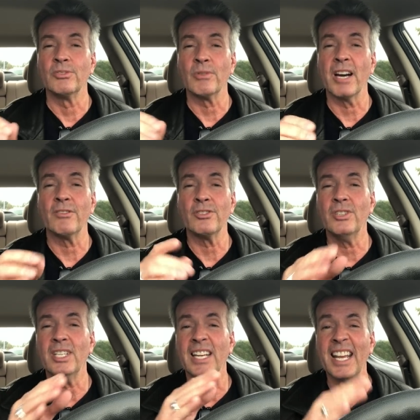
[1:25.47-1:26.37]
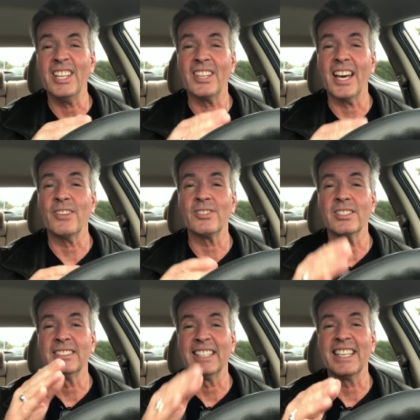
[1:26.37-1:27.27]
drivers who did
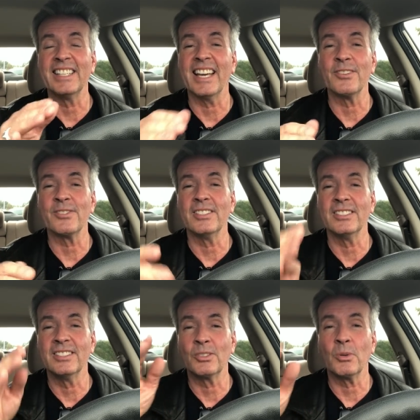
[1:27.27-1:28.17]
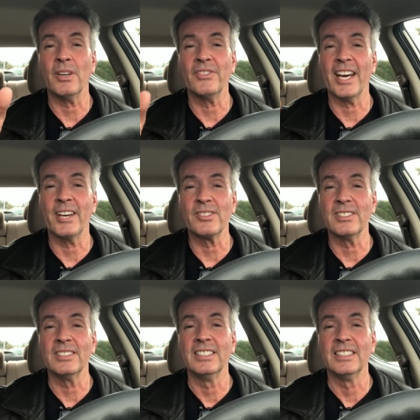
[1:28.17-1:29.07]
8,000, 9,000,
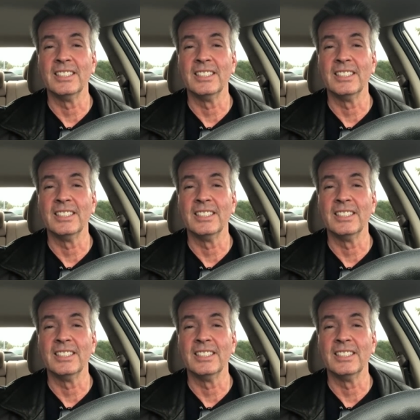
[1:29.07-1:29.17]
12,000,